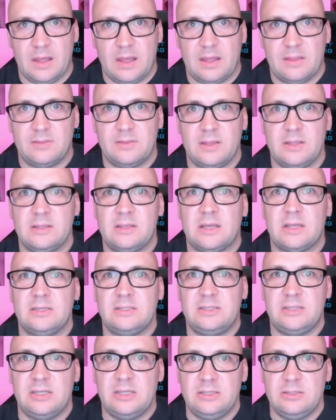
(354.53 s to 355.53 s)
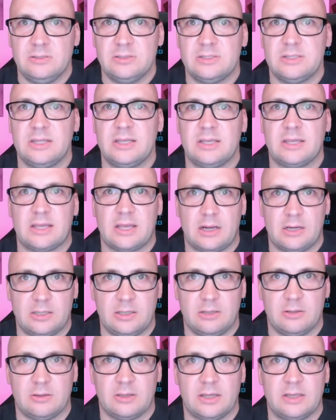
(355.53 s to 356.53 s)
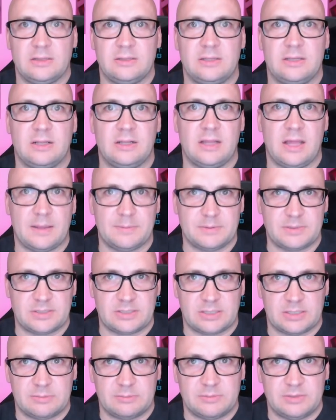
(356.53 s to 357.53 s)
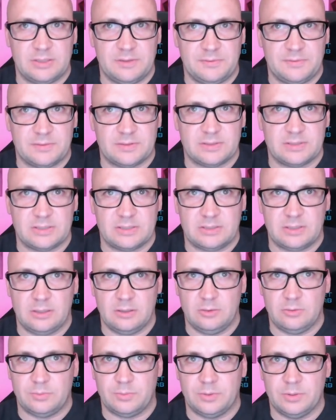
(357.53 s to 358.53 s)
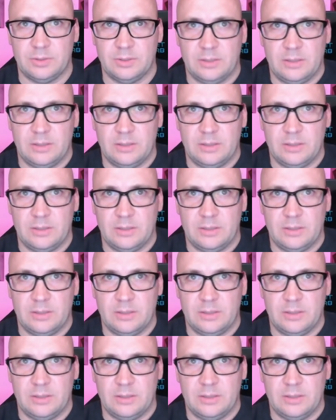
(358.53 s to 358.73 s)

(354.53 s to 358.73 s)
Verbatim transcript: and then continuously calculate the elapsed time difference in the loop.